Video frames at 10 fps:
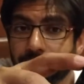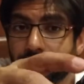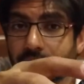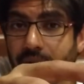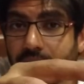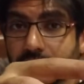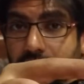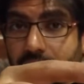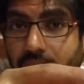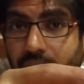right?
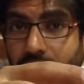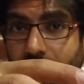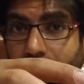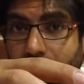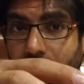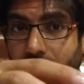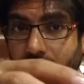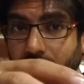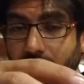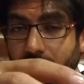
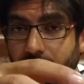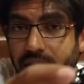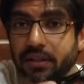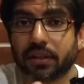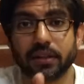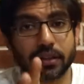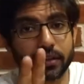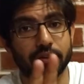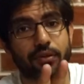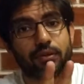And basically there
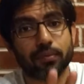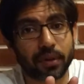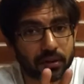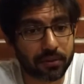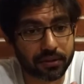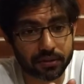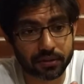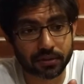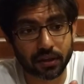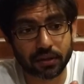are two parameters
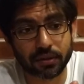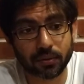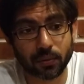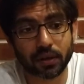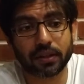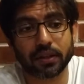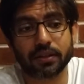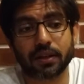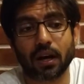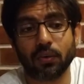to that. One
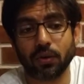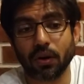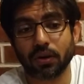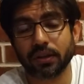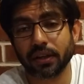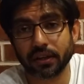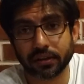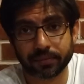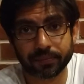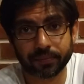is how long they are.
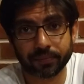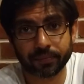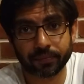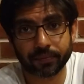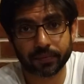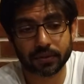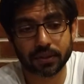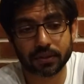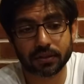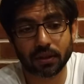So
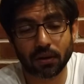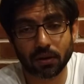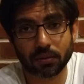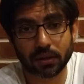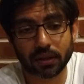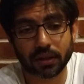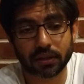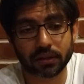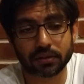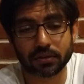there is a long one
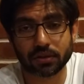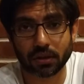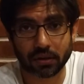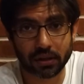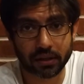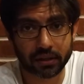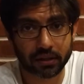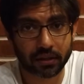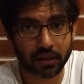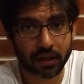and there is a short link.
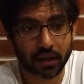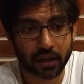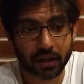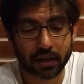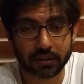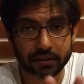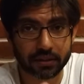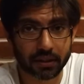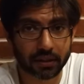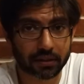And the
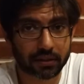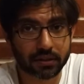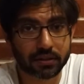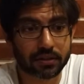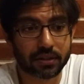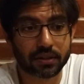second is